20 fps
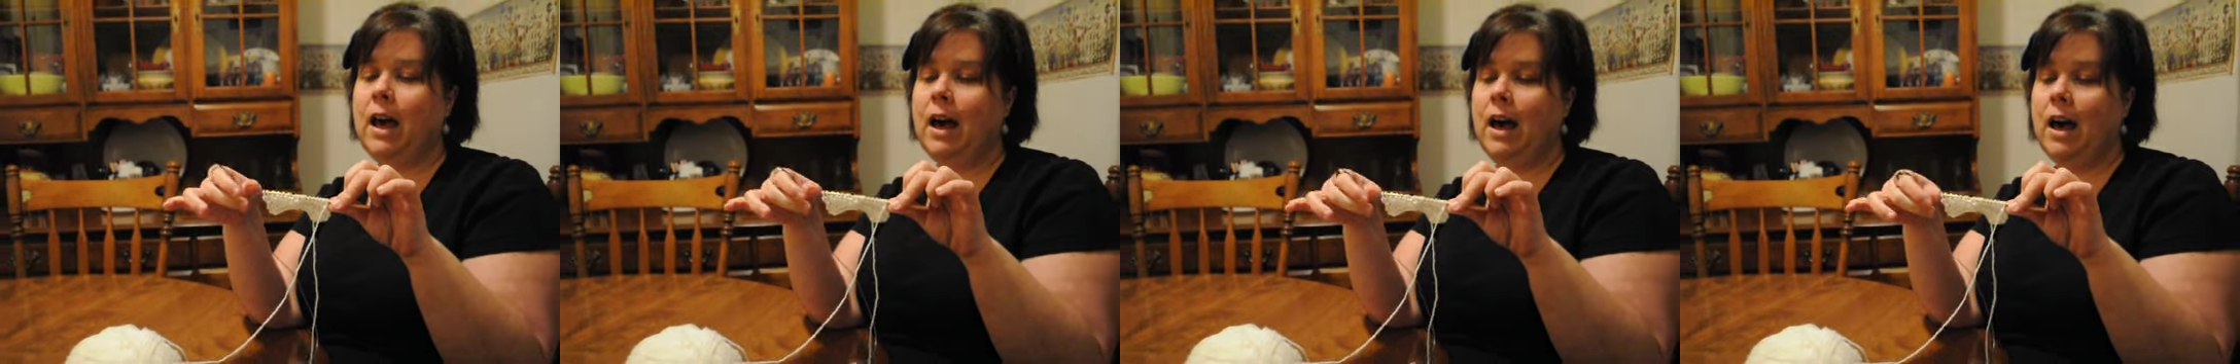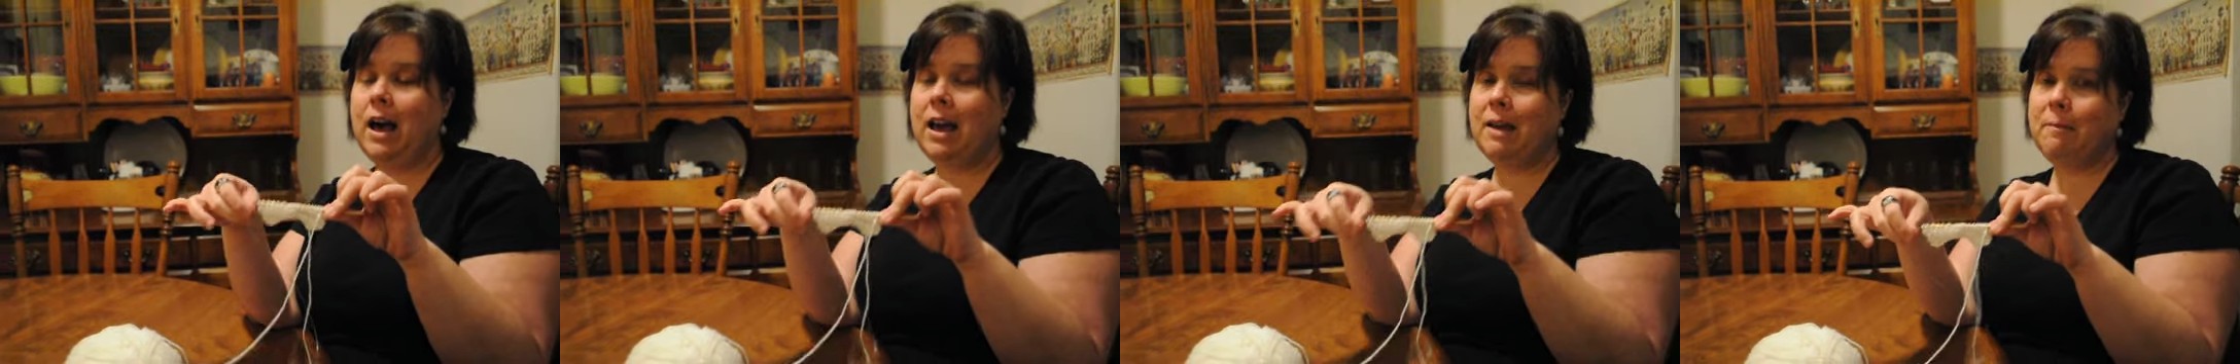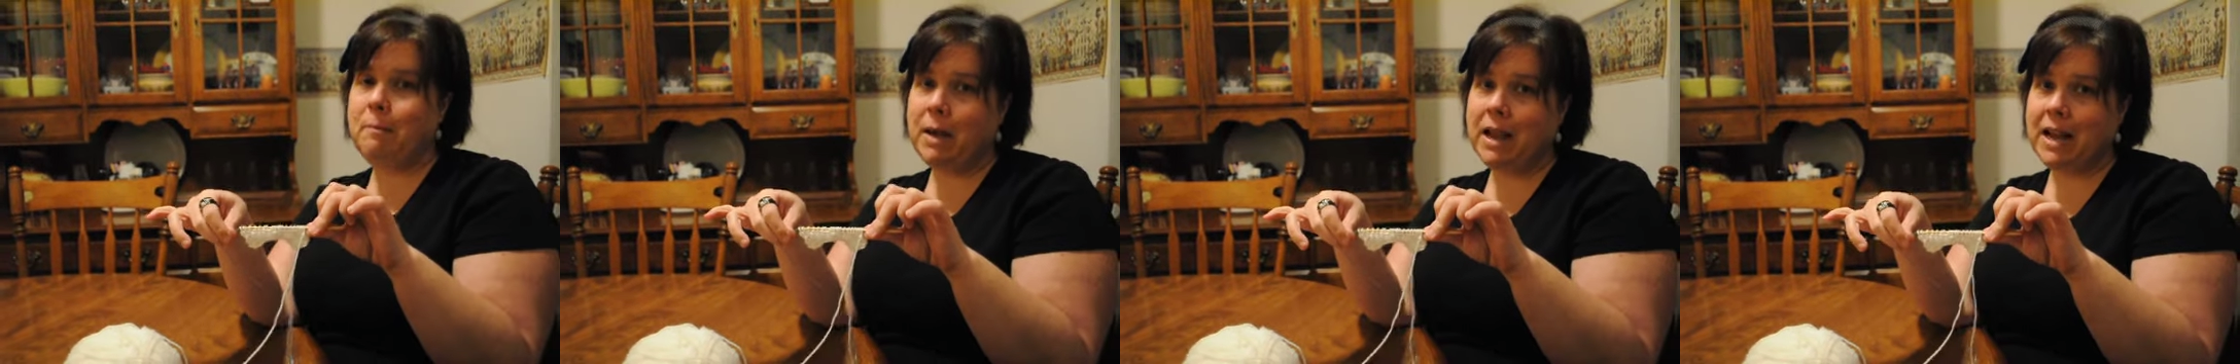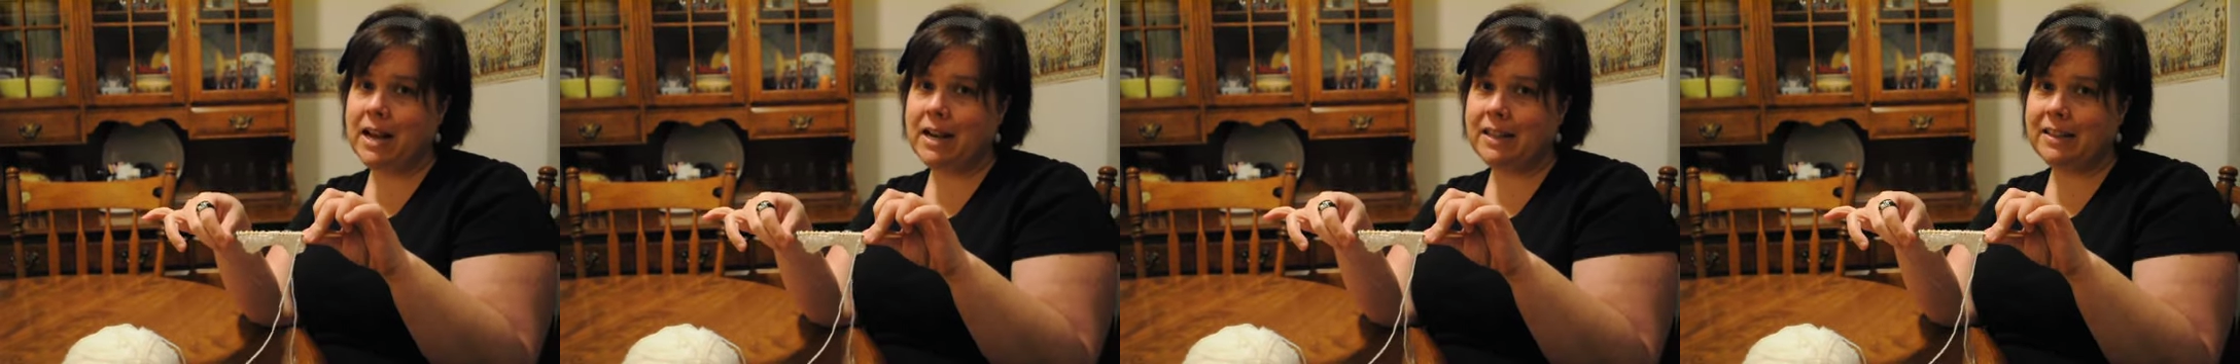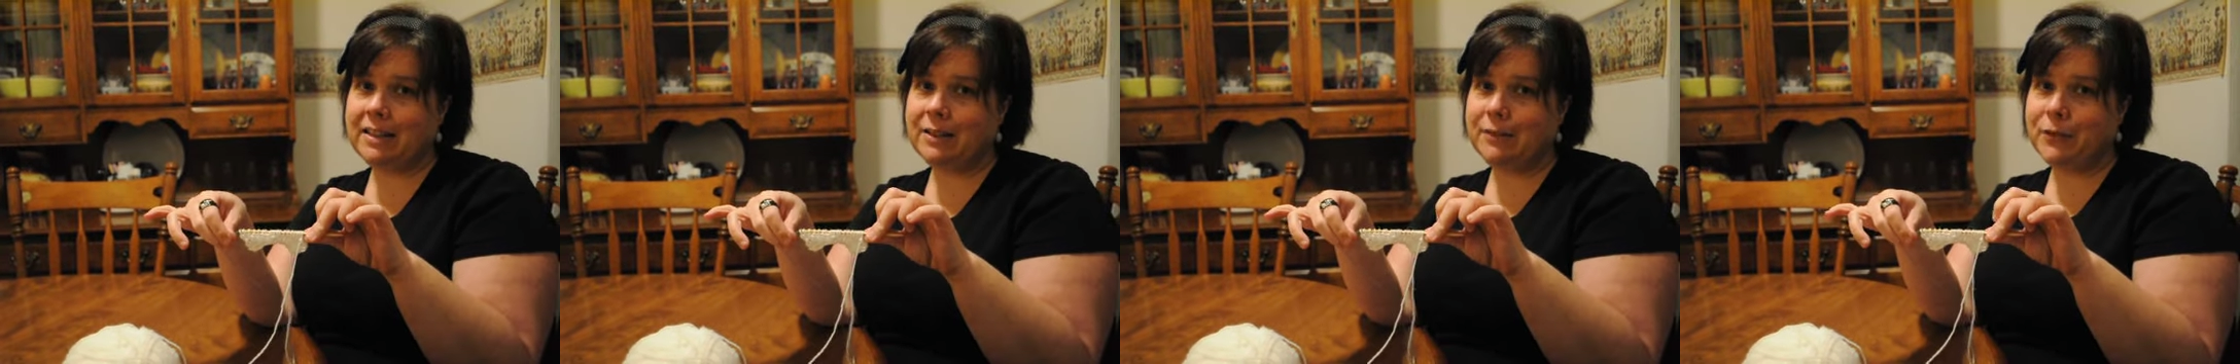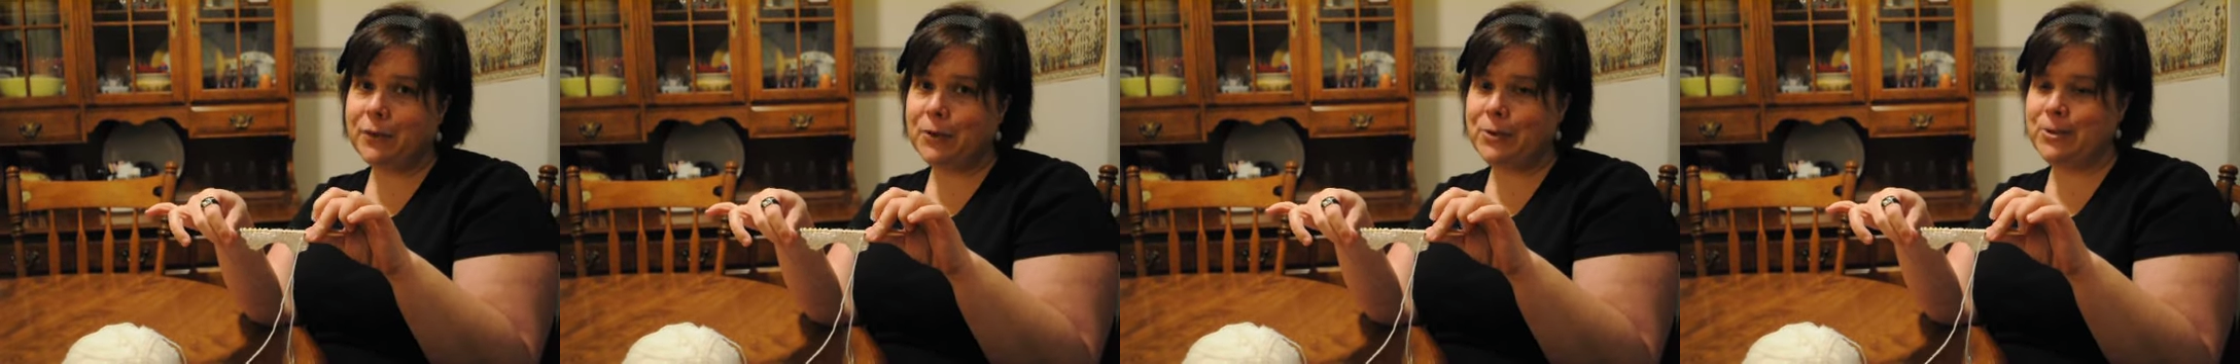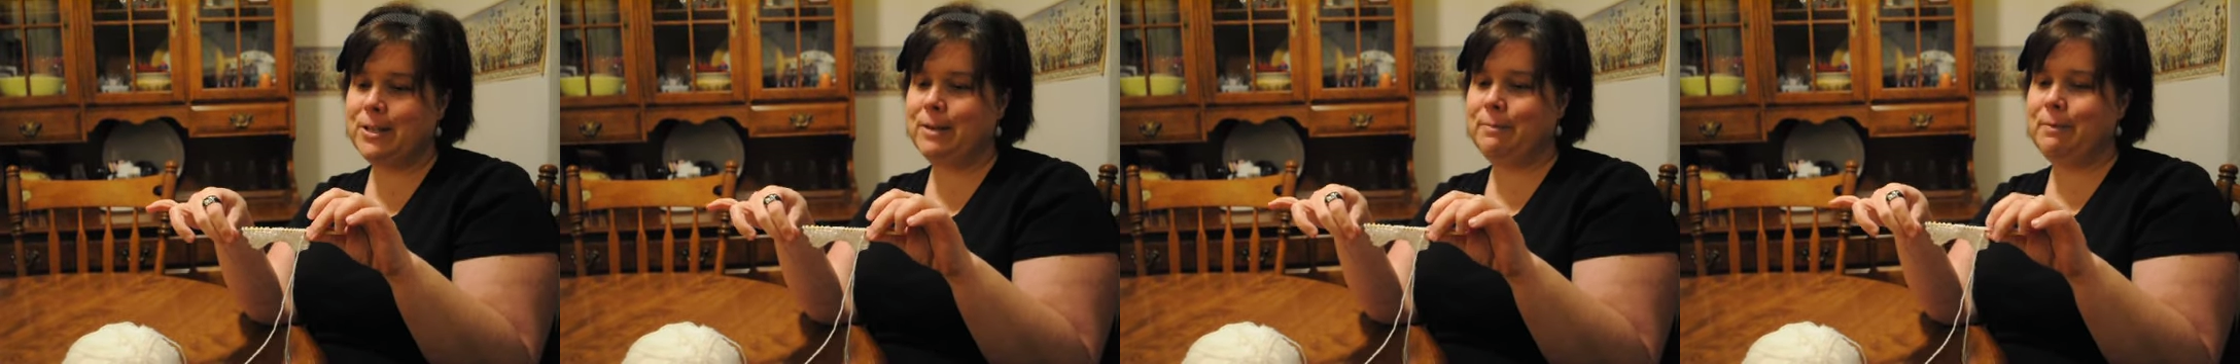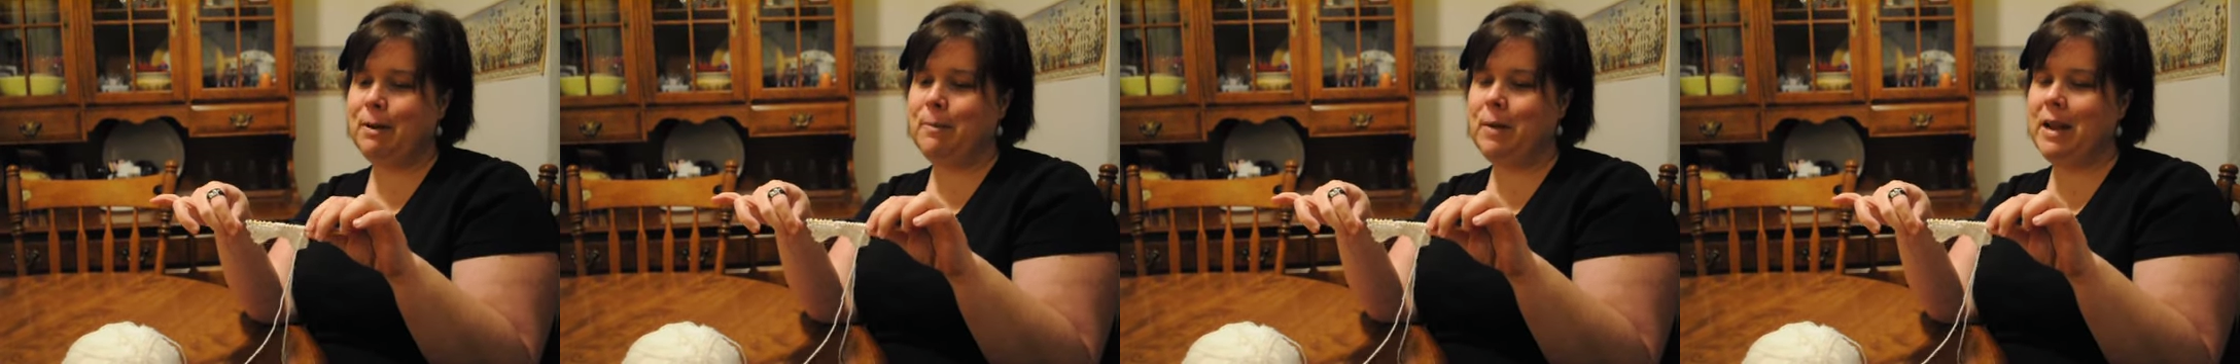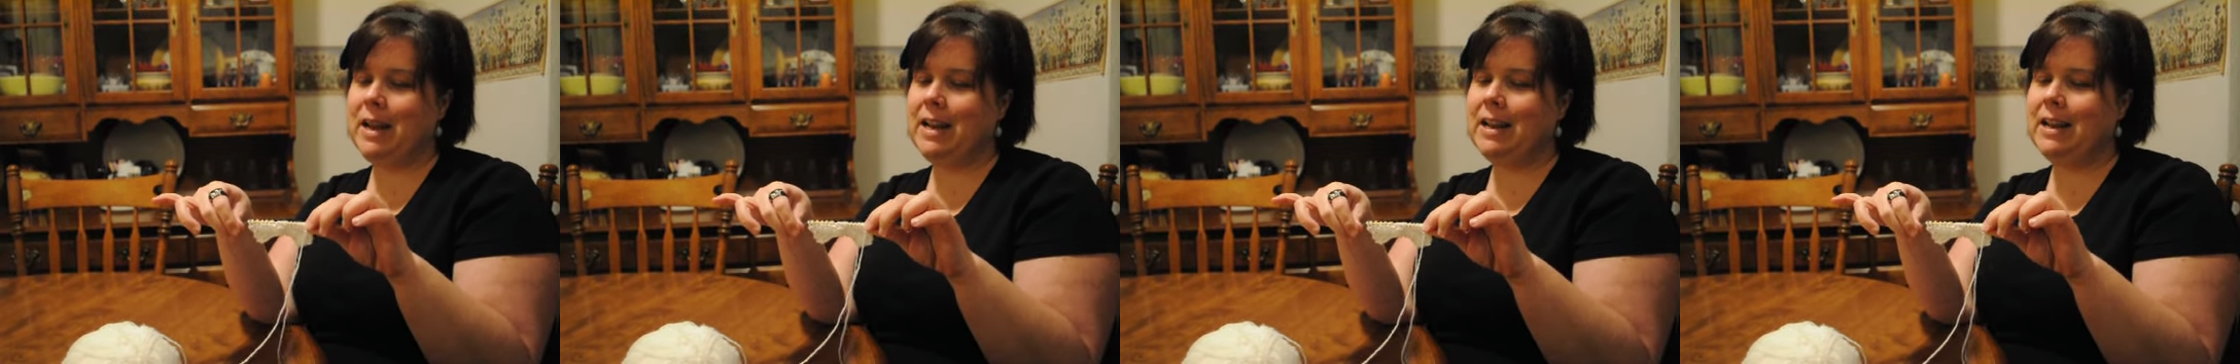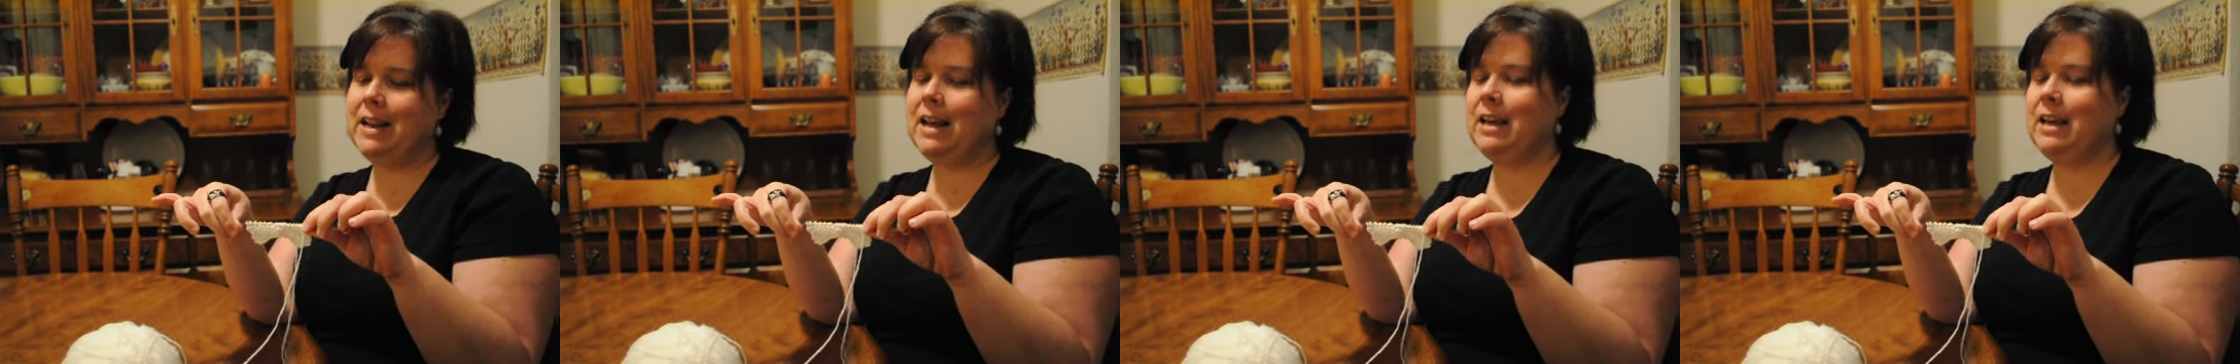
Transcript: I panicked the first time I made it.